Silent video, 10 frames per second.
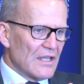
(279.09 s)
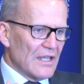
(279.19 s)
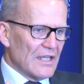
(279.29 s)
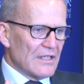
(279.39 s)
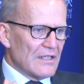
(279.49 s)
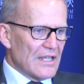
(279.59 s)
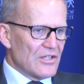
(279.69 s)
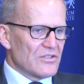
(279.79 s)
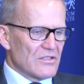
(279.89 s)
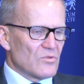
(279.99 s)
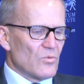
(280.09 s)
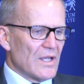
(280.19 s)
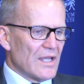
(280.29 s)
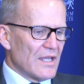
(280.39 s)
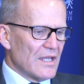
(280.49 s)
in nations
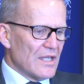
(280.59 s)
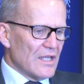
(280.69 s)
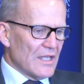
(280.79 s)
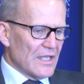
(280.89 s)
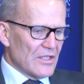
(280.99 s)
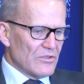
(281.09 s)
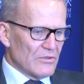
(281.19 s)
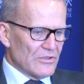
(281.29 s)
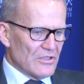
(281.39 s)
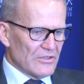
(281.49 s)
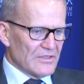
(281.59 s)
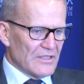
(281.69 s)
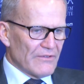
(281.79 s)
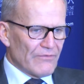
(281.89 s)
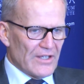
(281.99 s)
where uh, you're not in a
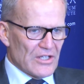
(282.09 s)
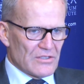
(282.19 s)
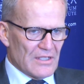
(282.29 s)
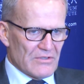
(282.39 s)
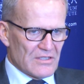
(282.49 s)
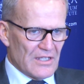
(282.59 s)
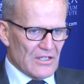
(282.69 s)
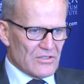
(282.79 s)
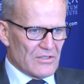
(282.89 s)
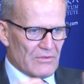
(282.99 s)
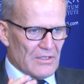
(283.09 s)
deflationary stage so,